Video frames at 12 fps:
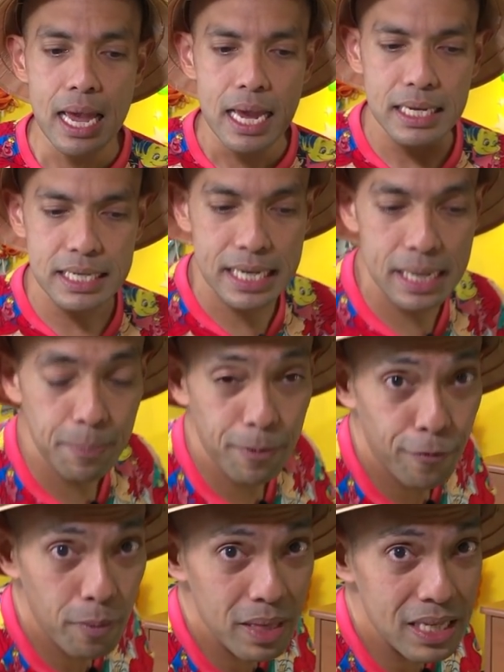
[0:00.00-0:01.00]
And deep
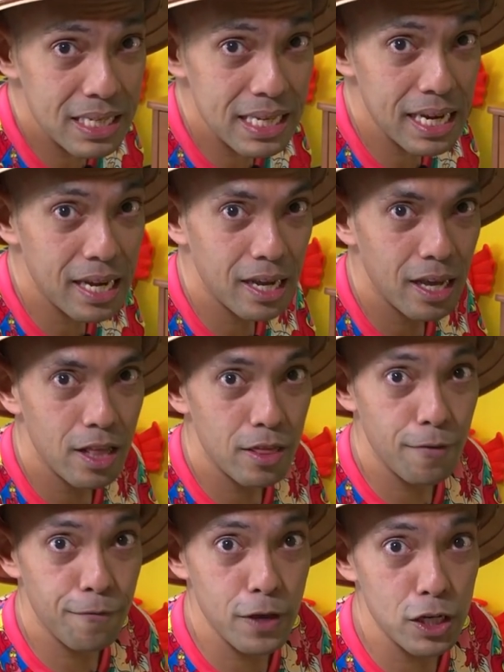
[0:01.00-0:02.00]
from the sea,
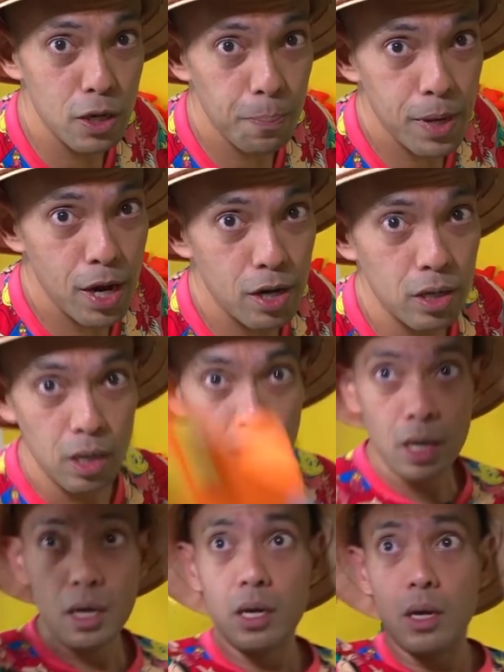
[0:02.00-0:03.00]
the fish appeared.
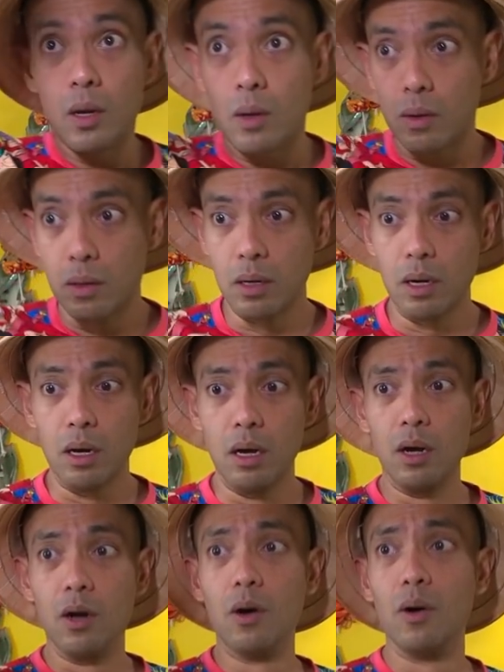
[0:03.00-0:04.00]

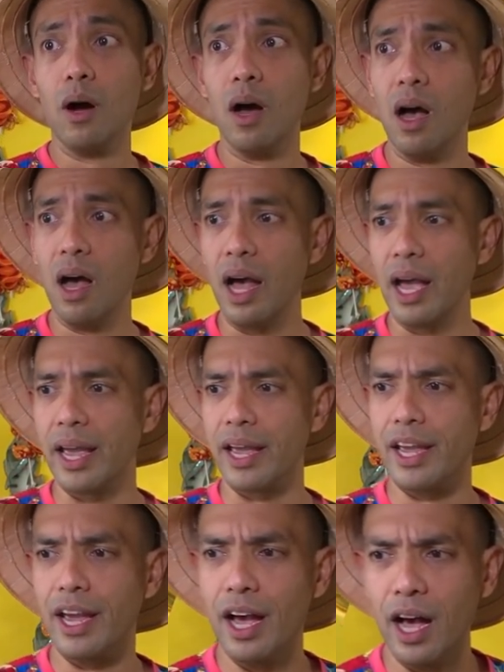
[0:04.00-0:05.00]
Oh, hi,
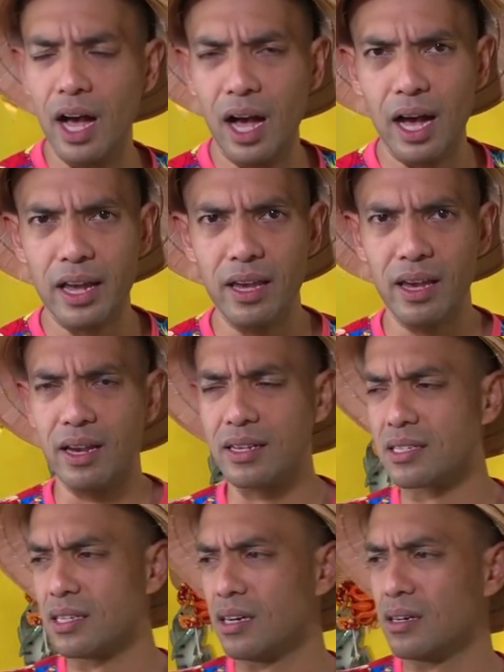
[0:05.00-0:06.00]
uh, yeah,
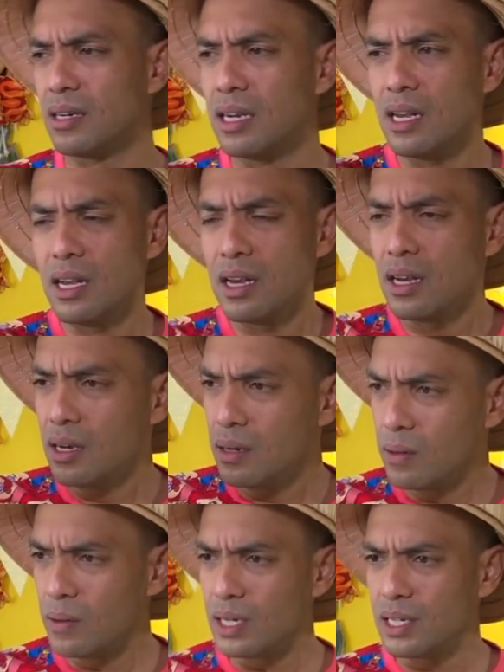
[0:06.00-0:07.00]
so
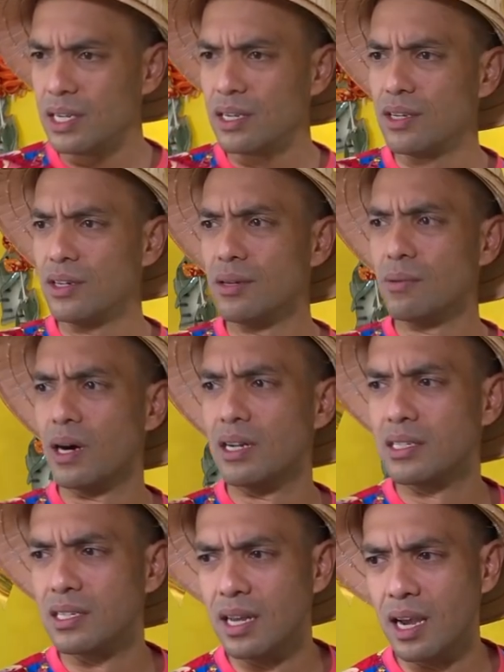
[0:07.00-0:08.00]
what do you
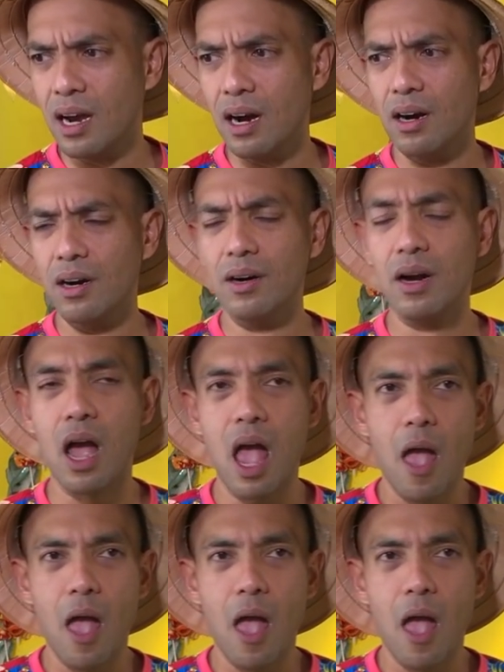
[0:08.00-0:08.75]
want now?